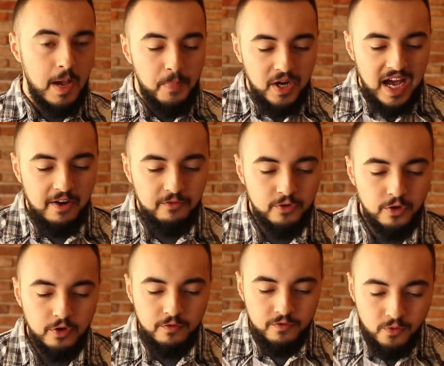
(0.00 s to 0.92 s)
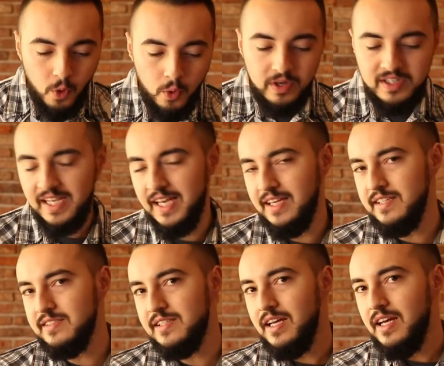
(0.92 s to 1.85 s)
But after 4
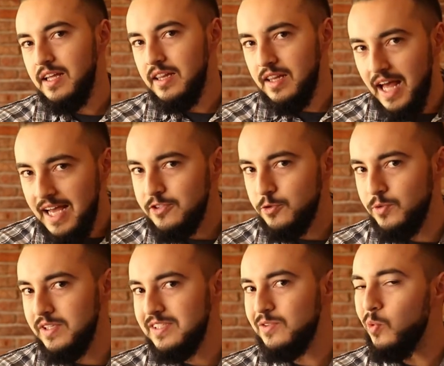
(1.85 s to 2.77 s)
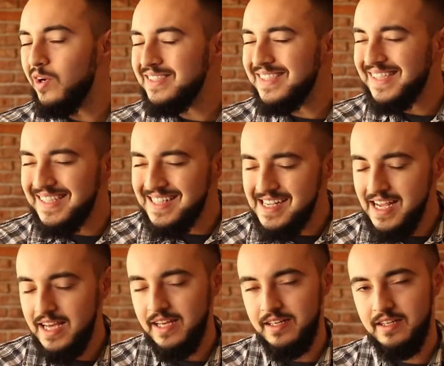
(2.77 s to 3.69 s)
days, Lazarus was
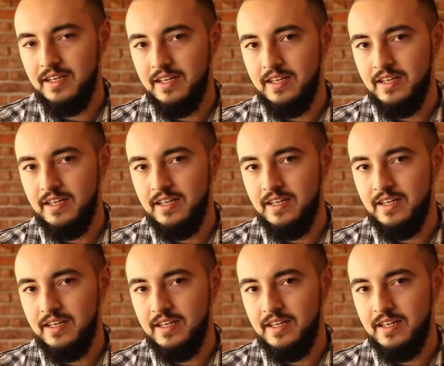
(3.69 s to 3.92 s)
dead.